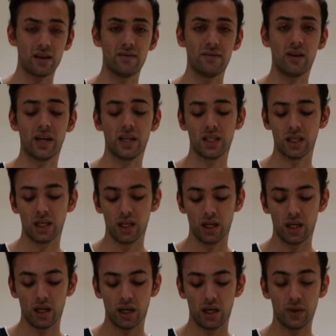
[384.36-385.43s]
I find
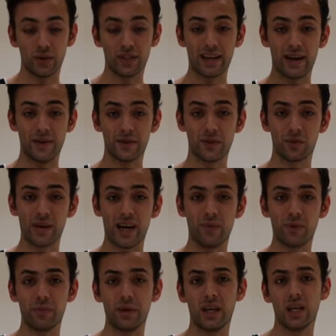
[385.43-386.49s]
I always carry this
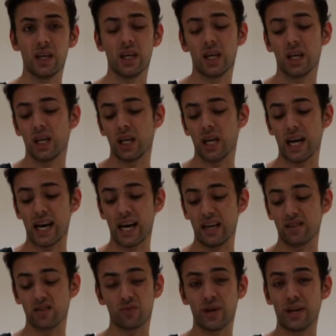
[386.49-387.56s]
around with me.
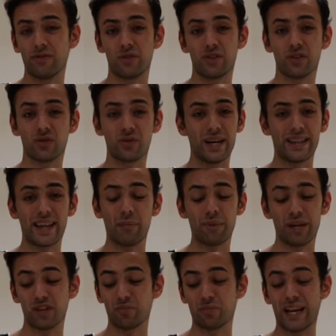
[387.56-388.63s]
It's great for just creating that
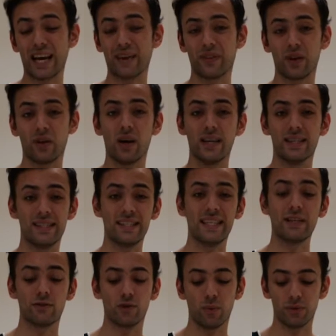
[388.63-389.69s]
pitch black that your eyes
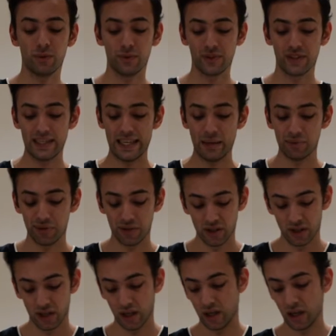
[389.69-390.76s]
need for optimal sleep.
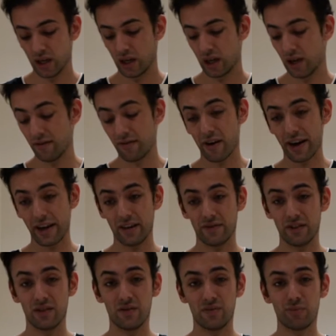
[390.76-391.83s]
A very
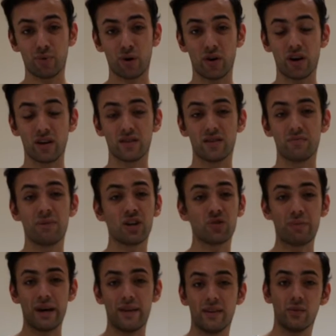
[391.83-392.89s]
innovative product, much
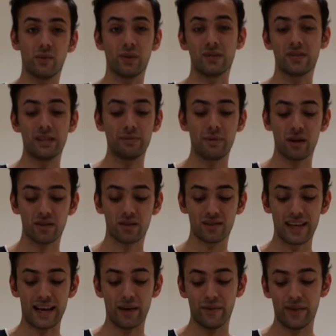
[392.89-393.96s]
better than all the sleep
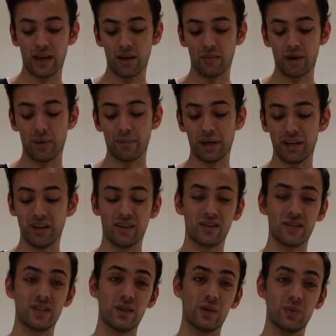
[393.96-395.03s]
masks out there in my opinion,
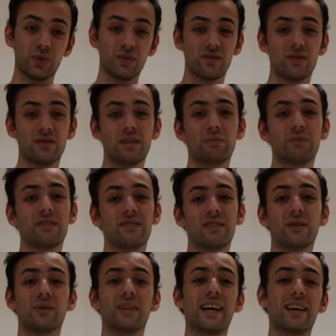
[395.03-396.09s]
because those ones seem to
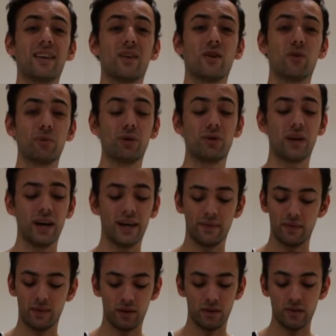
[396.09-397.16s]
still let in a lot of blue light,
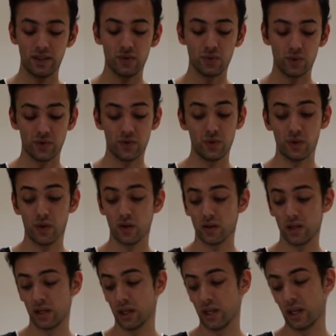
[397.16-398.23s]
these ones do
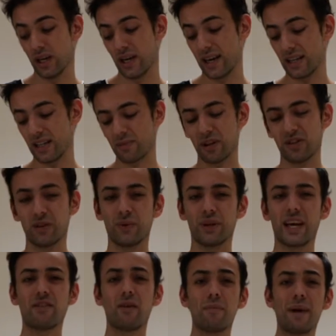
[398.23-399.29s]
not. And especially when you have a